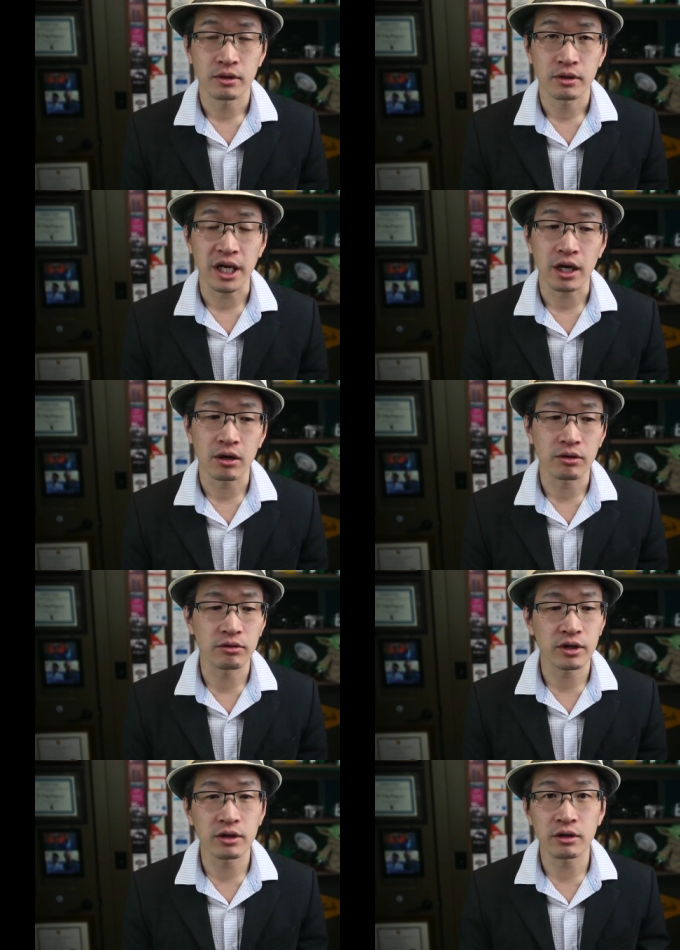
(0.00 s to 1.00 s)
now
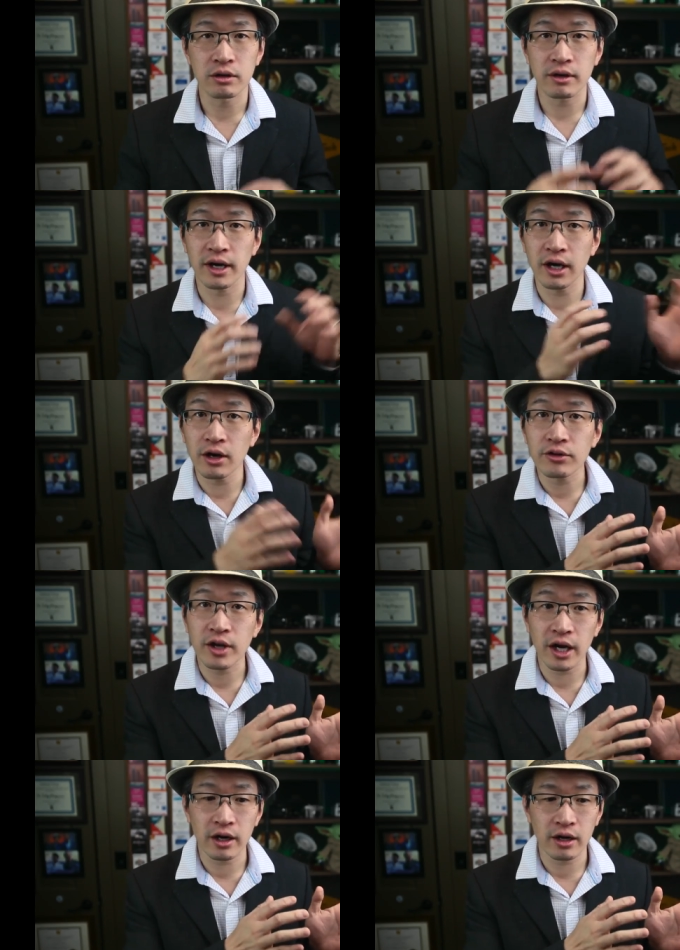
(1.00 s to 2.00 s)
the
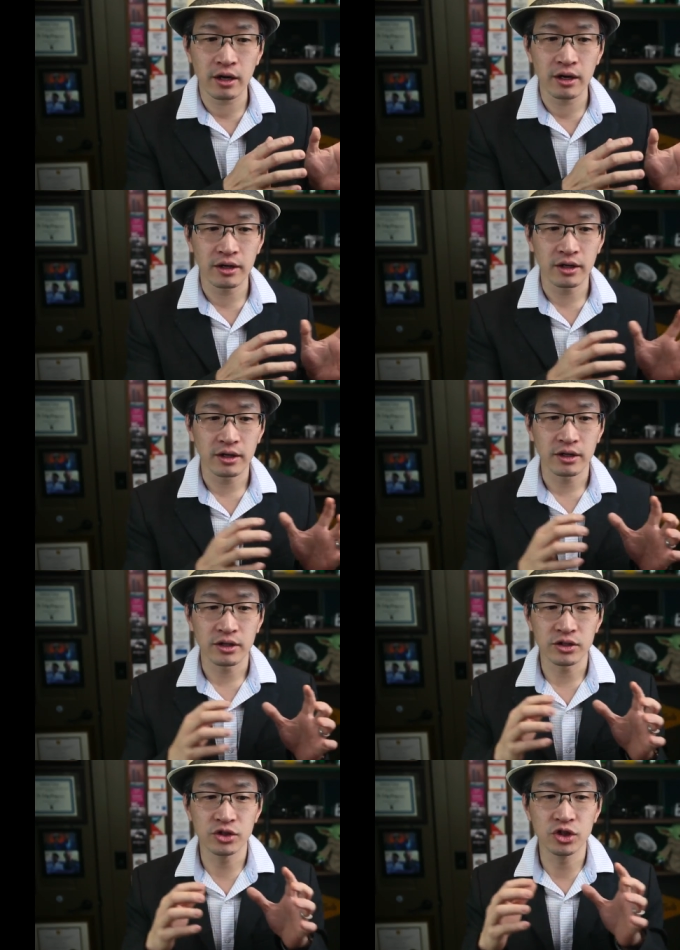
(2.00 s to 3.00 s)
healthcare
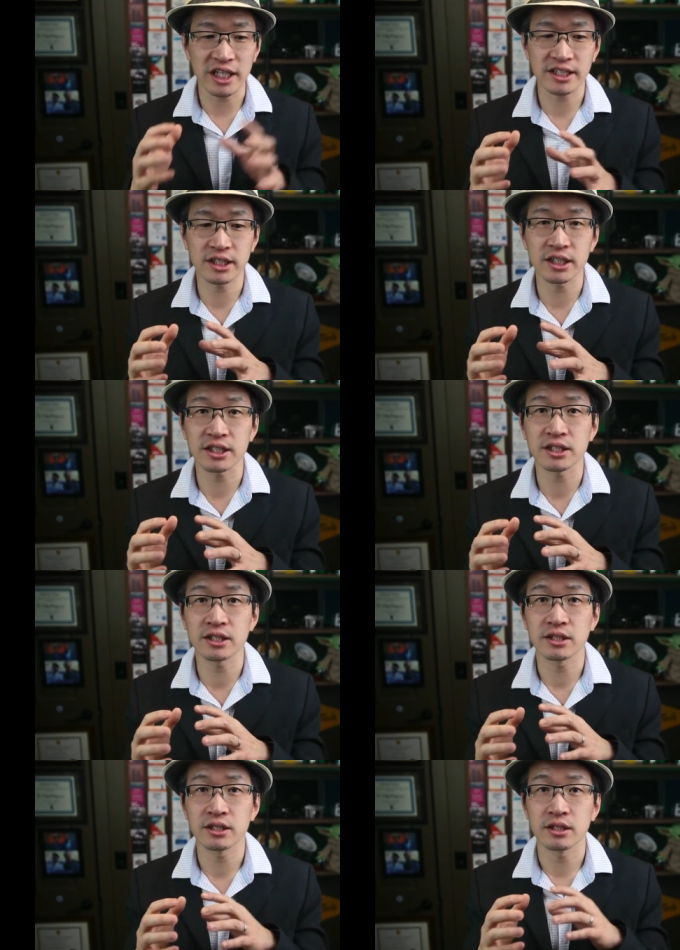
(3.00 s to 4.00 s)
justice